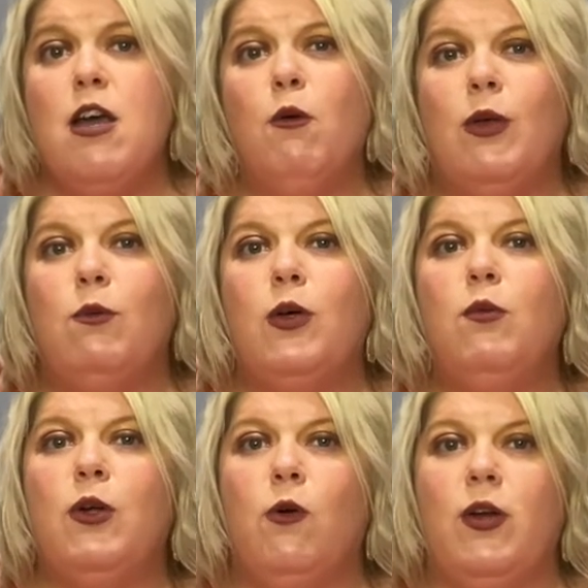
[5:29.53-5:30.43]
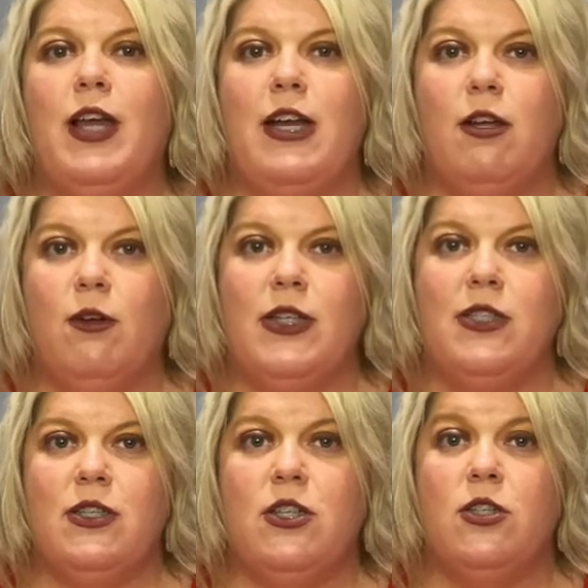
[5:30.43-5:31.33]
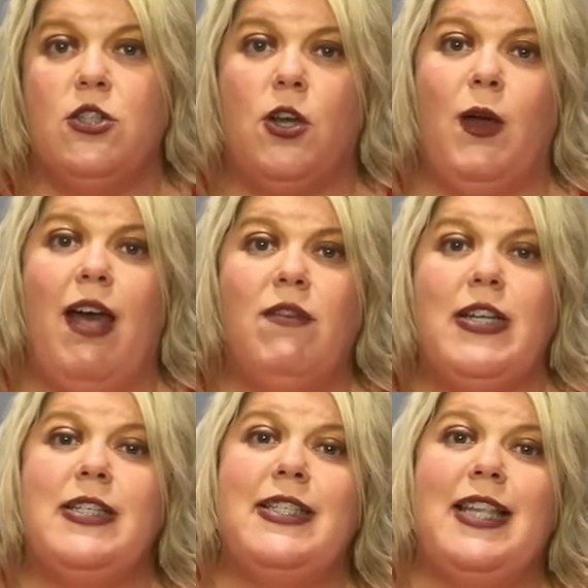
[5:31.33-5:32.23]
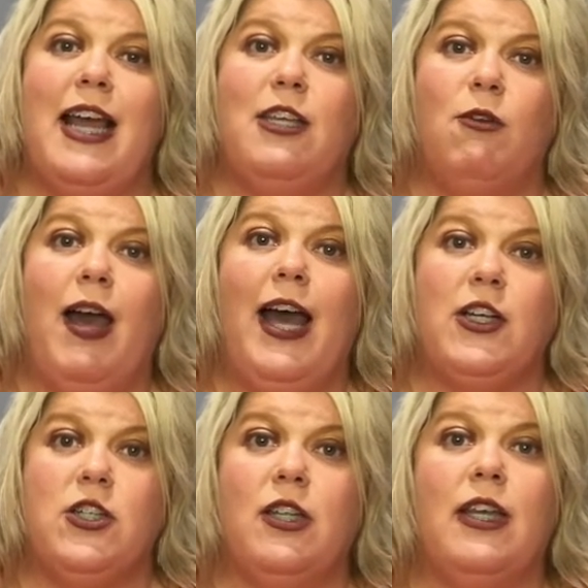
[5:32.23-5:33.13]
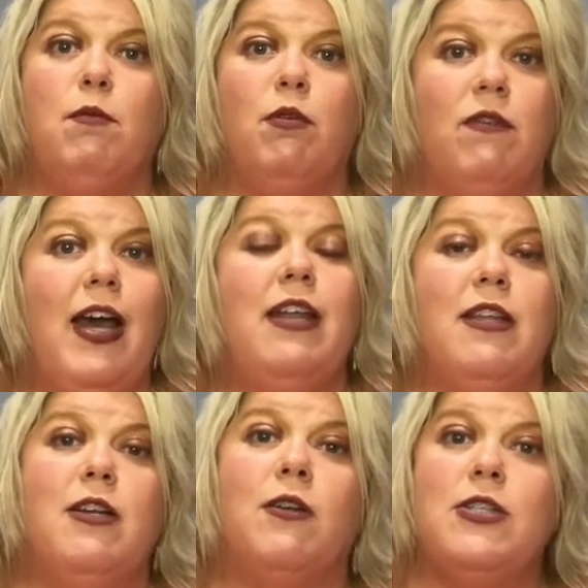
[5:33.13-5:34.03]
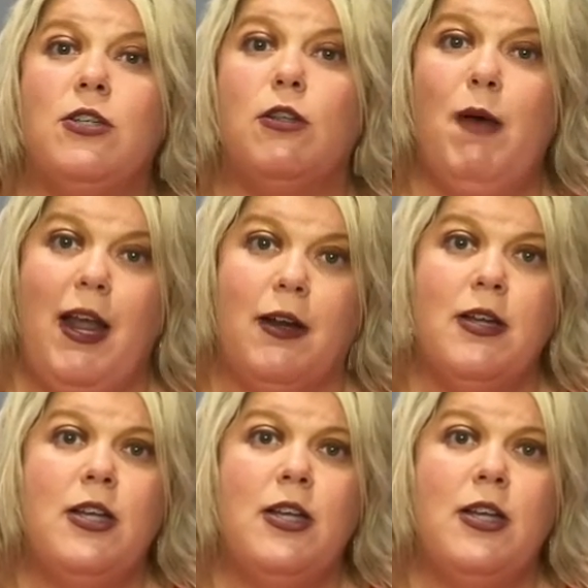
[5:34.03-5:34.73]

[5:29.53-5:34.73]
we will record that notice to show evidence that you actually provided the notice to the buyer.